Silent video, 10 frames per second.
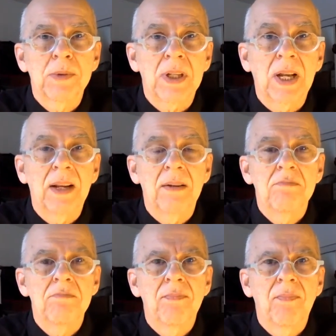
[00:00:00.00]
said,
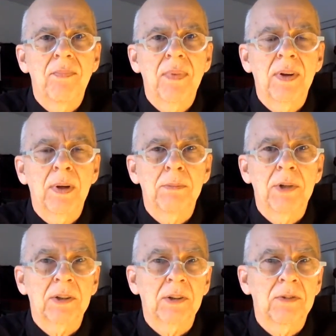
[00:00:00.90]
um,
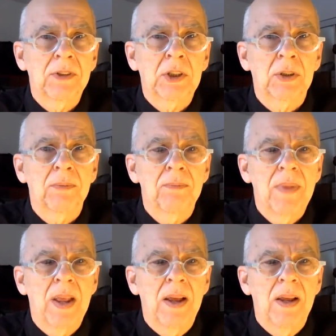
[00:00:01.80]
Dr. Fisher,
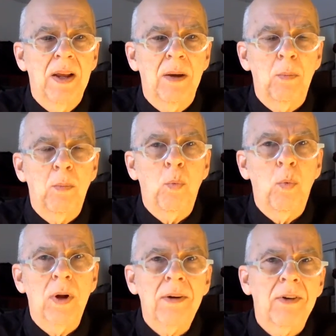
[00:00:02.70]
um,
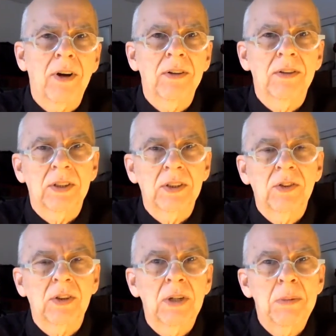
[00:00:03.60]
one of our
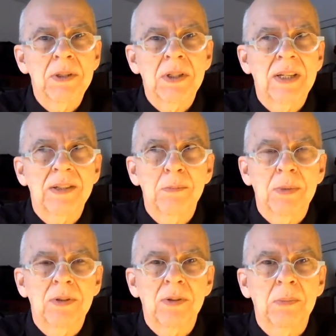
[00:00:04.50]
disagreements hasn't
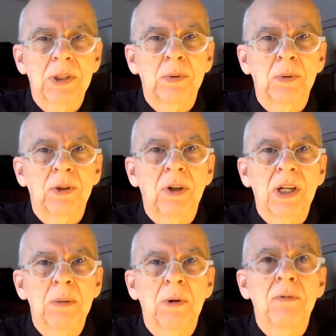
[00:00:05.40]
been so much we were
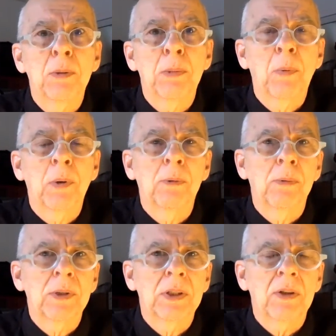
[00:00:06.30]
talking about fear, but we were
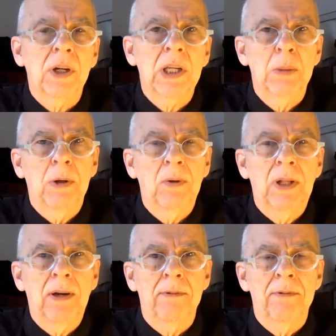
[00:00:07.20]
really talking about
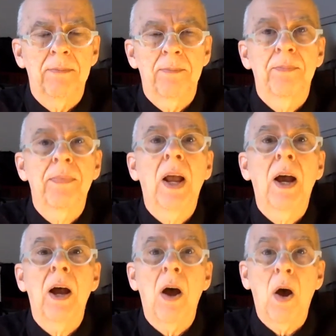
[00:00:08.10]
love.
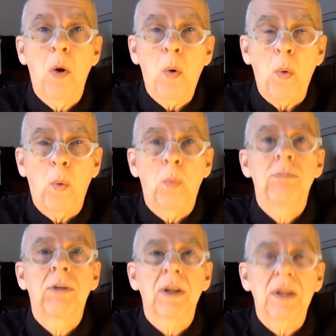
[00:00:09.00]
Oh,
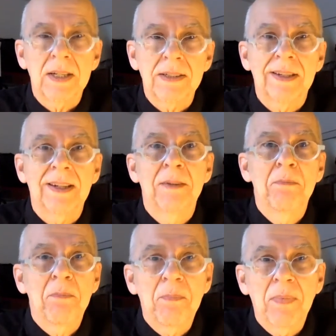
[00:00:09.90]
good, I said.
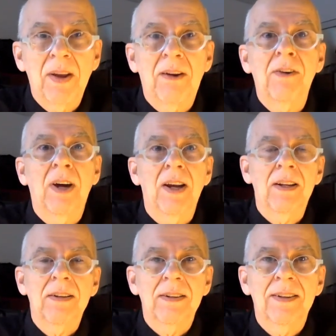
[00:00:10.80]
All
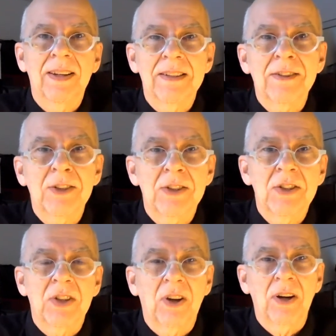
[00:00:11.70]
right, that's a good
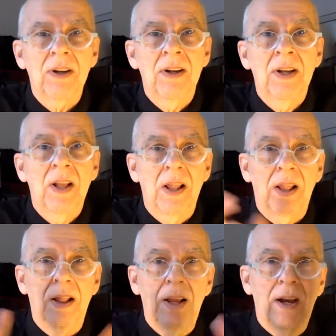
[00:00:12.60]
start.
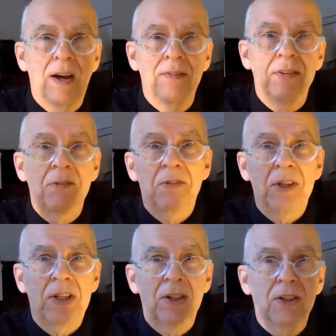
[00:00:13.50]
Love and
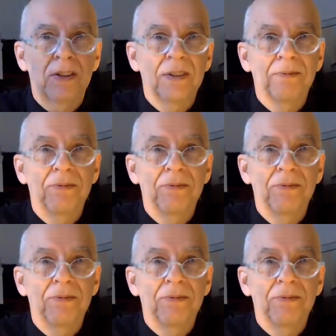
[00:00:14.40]
fear,